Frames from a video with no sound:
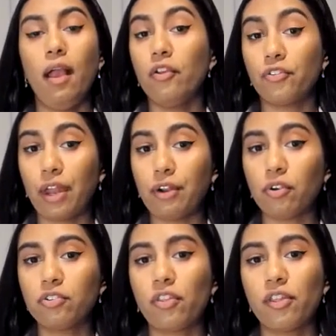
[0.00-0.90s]

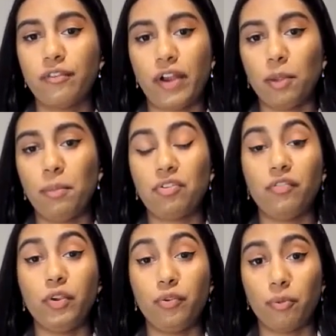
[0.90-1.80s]
Central to the development of
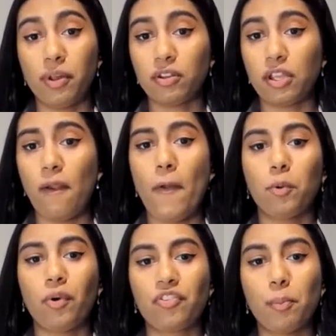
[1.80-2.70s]
usability
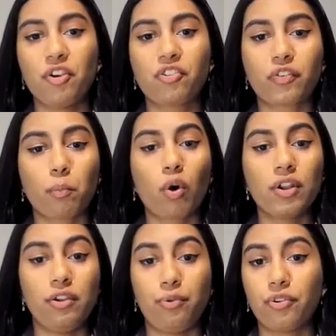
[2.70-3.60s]
was the push for more
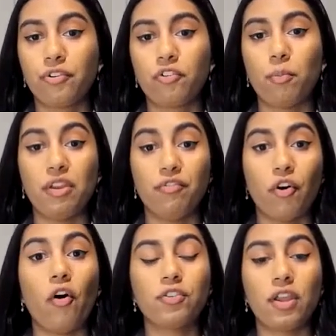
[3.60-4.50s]
users to be
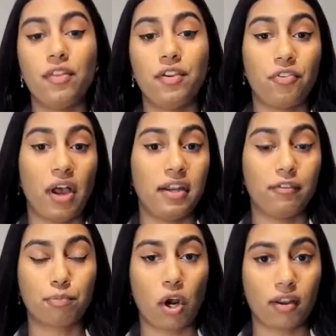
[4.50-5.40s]
involved in the design
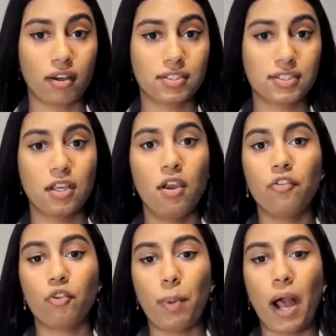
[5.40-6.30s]
of products.
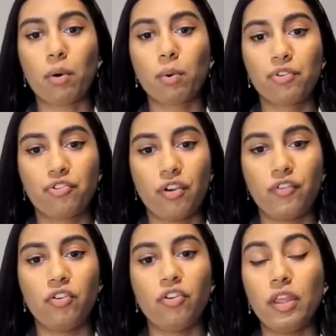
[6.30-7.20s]
So power was
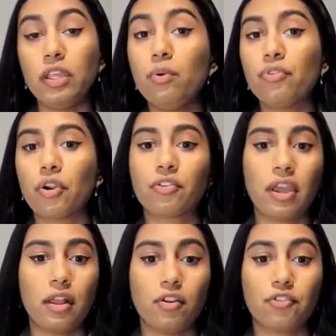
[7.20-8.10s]
shifted to the user
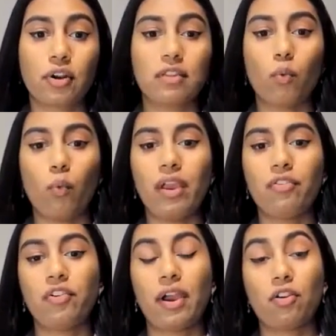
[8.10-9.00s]
to illustrate the ways
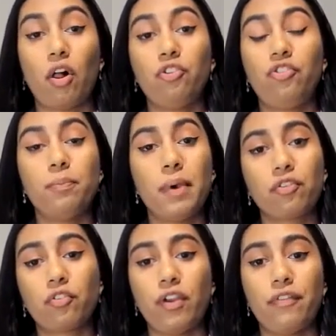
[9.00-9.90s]
a technology
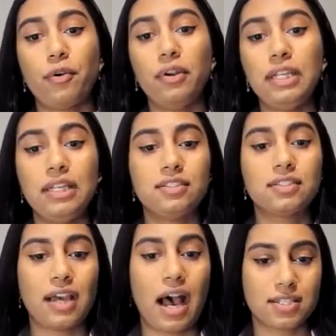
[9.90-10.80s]
best fit their needs,
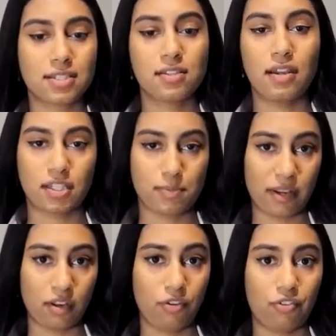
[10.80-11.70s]
tasks, and
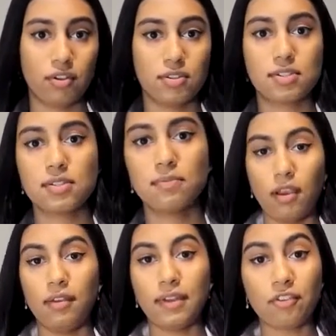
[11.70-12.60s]
expectations.
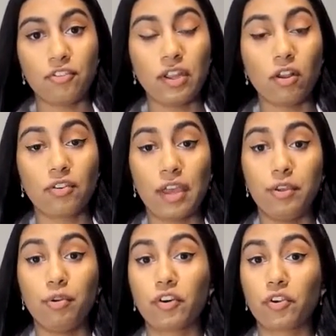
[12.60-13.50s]
Next, he looks at
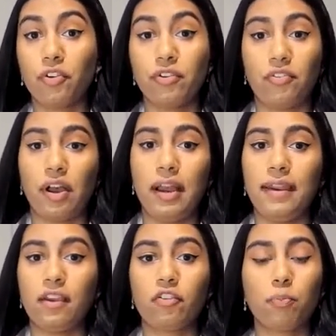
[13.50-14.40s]
universal
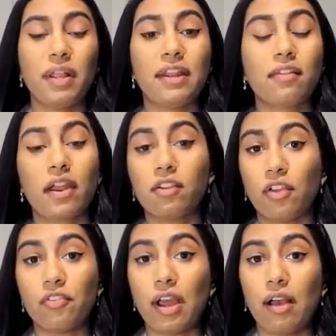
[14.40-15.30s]
design, explaining that it
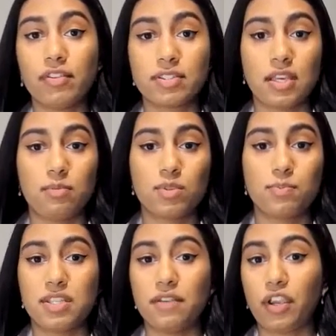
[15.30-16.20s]
doesn't have the same
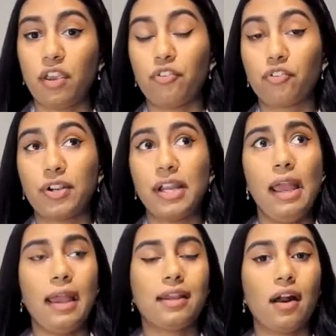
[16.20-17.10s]
specific history.
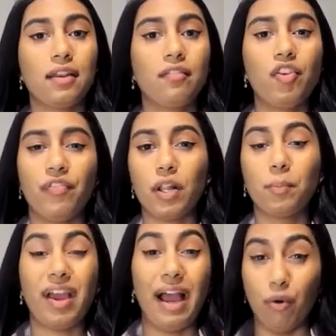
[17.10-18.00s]
It kind of
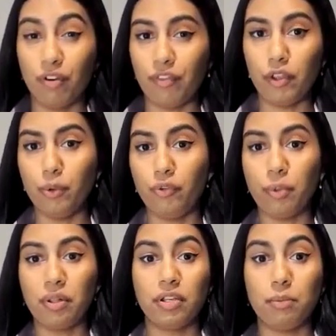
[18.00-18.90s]
developed out of the
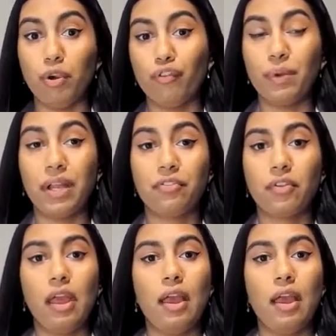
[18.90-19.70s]
usability movement.